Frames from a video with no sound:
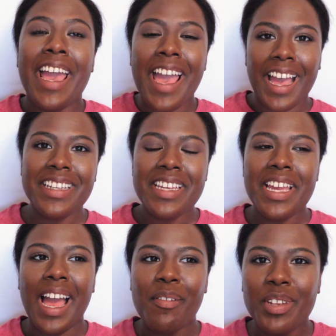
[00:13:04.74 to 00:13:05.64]

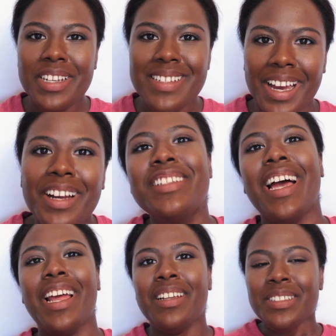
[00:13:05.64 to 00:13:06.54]
acne. I'm getting
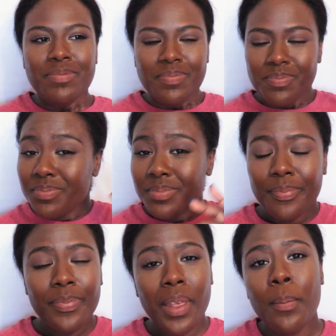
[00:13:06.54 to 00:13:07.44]
tongue-tied.
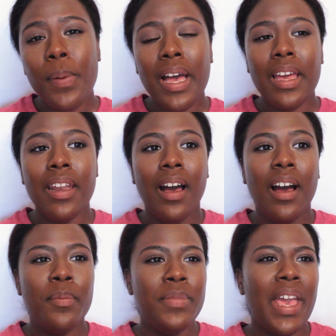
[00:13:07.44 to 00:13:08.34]
But
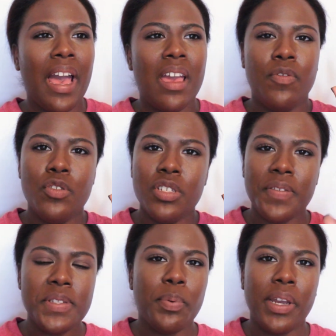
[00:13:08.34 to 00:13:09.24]
yeah, if you just
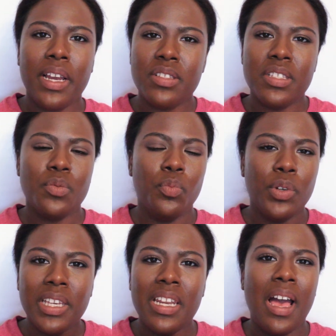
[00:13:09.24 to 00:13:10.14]
have some breakouts, it's
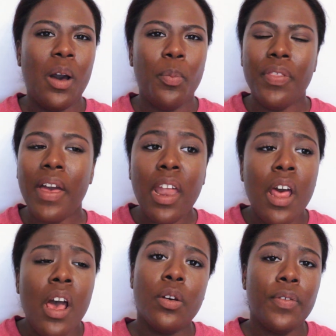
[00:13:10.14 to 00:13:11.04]
really gonna help with
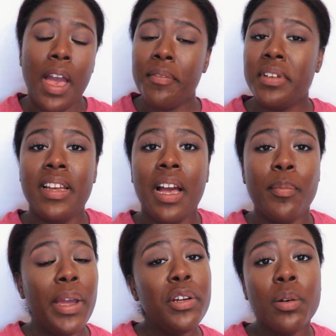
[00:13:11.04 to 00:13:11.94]
that. So if you haven't
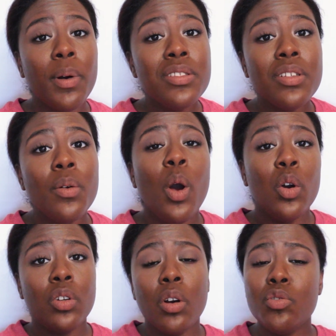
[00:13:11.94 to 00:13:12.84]
gotten microderm, also
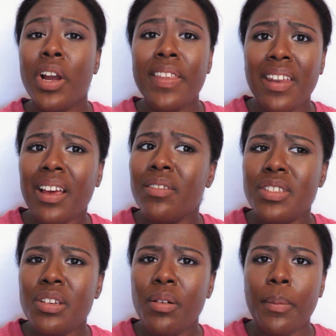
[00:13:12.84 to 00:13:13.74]
go try that out
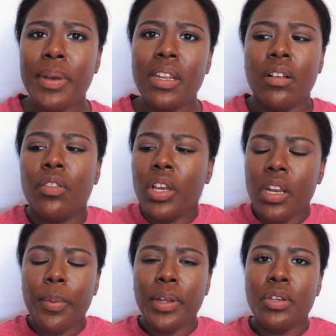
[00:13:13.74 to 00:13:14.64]
too. I mean, look
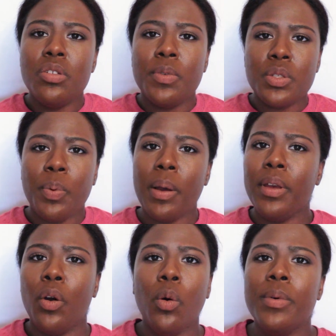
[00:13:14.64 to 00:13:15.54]
it up on YouTube. There's
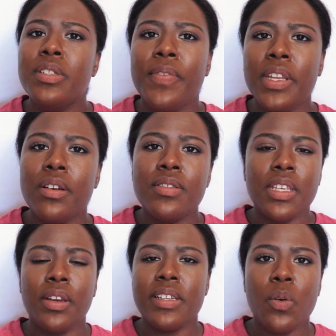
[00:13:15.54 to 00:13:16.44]
probably a whole bunch of videos
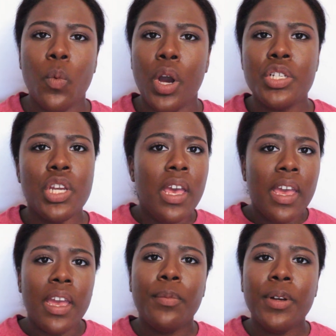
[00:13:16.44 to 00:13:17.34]
that you guys can watch
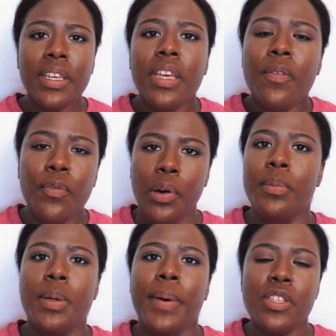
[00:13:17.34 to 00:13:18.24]
and really get
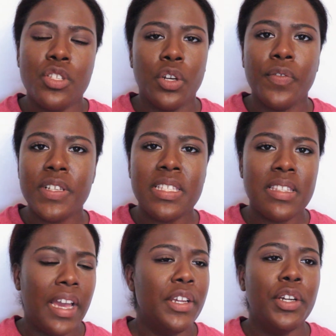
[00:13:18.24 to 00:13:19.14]
informed about the service
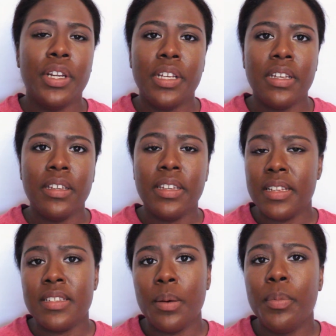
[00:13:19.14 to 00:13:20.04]
that you're gonna
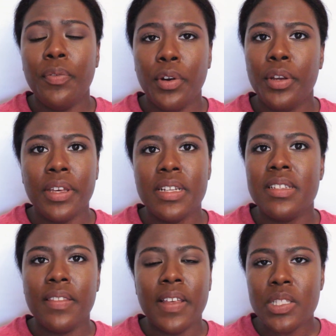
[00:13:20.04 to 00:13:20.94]
get done before you get it
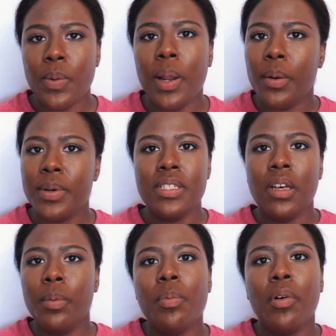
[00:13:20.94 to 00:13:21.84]
done. That's what I always
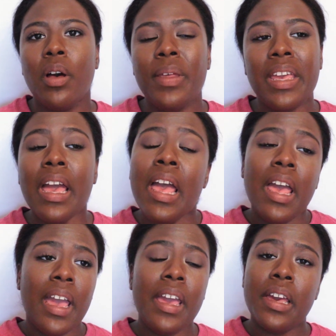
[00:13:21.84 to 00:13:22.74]
tell people. I'm like,
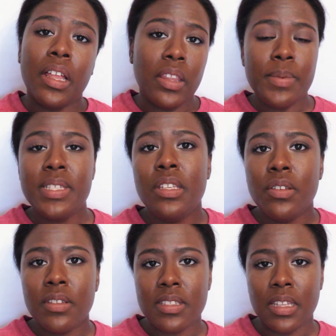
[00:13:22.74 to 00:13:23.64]
hey, let me send
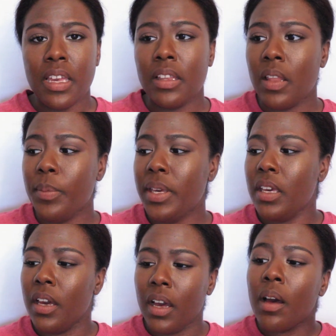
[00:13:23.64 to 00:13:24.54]
you this link. Let
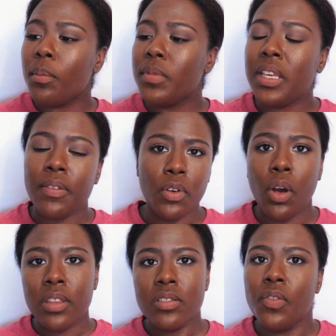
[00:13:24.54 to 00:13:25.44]
me give you
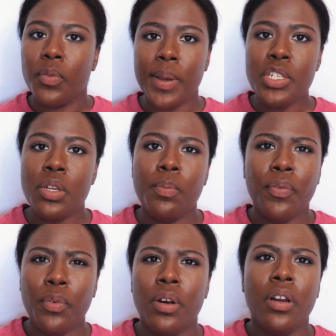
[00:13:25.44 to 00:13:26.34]
all this information
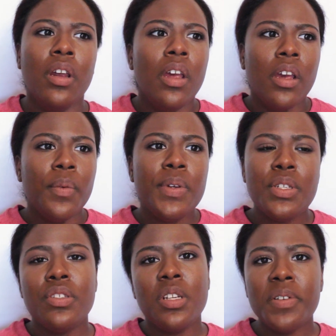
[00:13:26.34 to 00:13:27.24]
before we
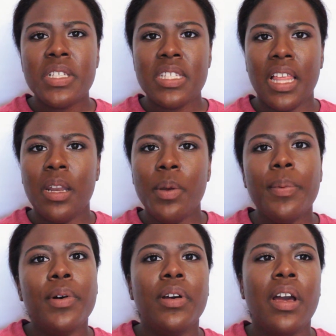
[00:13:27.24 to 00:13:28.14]
do the service, because a lot of
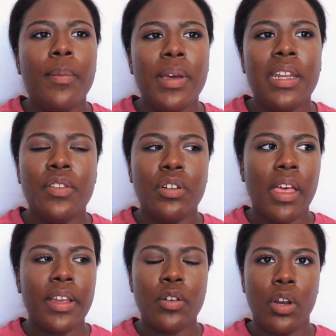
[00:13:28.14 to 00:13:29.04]
people will come in and they're
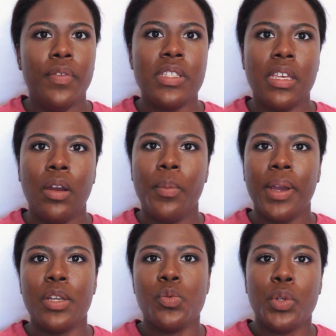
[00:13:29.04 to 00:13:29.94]
like nervous, like, oh
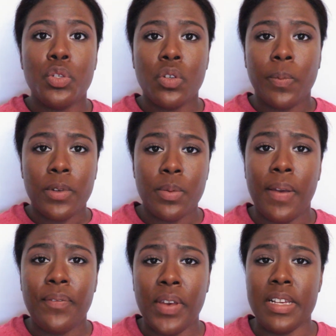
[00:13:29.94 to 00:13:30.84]
my gosh, what are you doing to
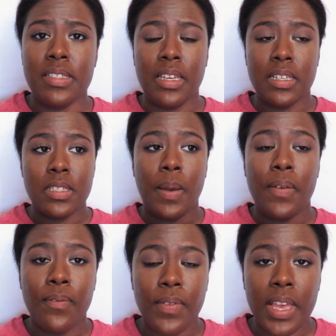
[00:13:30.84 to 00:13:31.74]
my face? Like, it's my
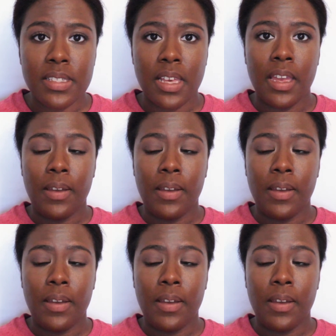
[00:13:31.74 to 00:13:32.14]
face.